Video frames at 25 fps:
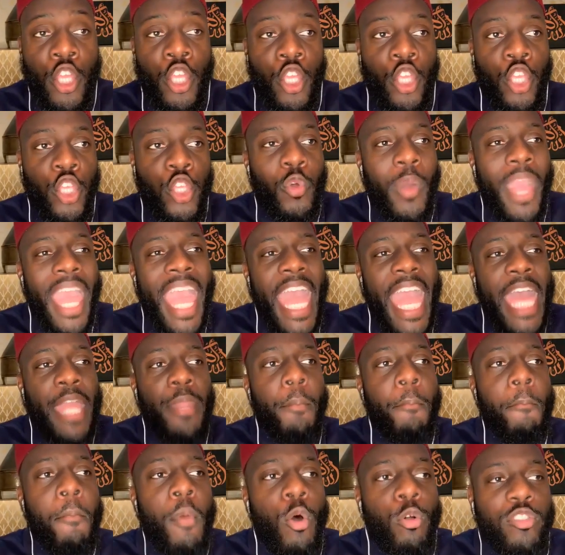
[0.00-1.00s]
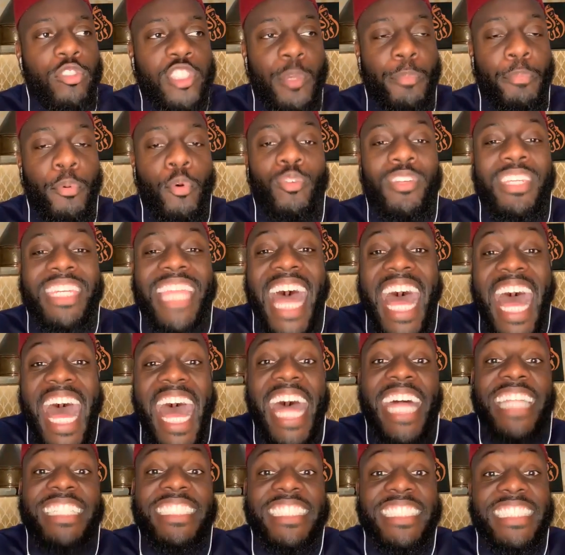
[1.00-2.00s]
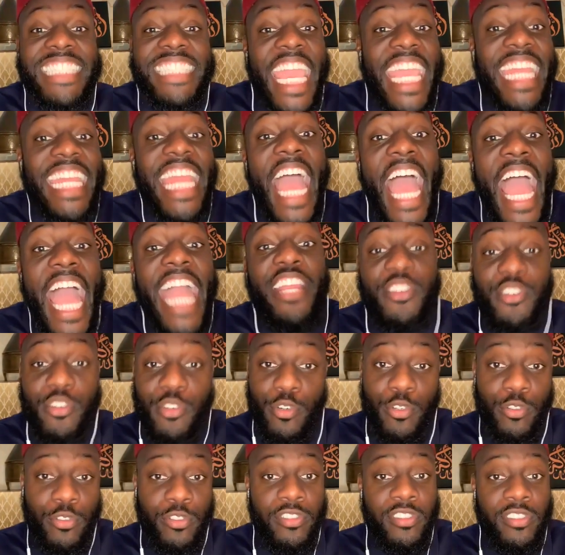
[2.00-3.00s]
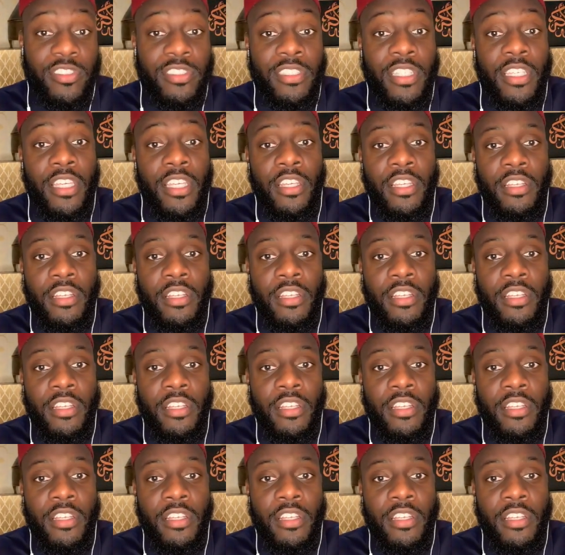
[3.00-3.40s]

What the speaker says: you had multiple non-state actors,